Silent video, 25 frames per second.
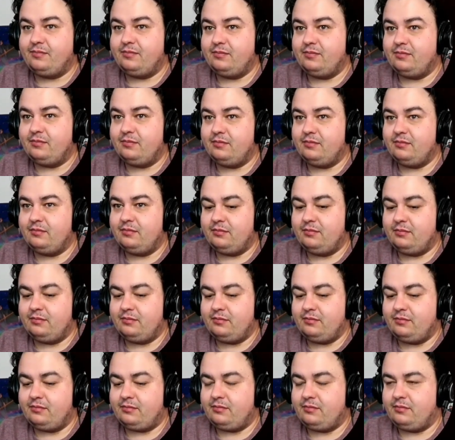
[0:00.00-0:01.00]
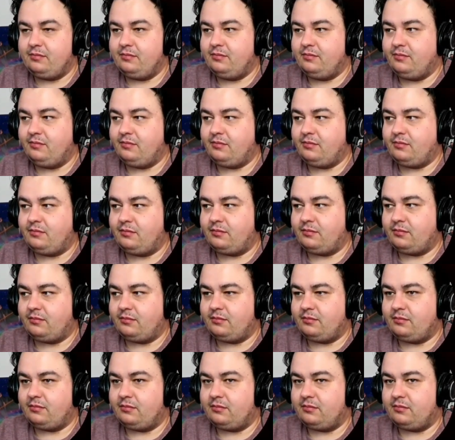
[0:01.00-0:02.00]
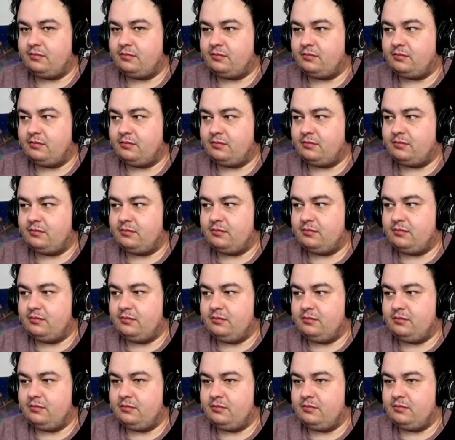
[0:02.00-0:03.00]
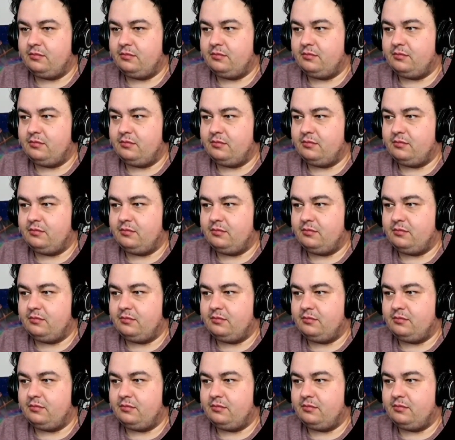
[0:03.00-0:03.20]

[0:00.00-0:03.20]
Nothing is said.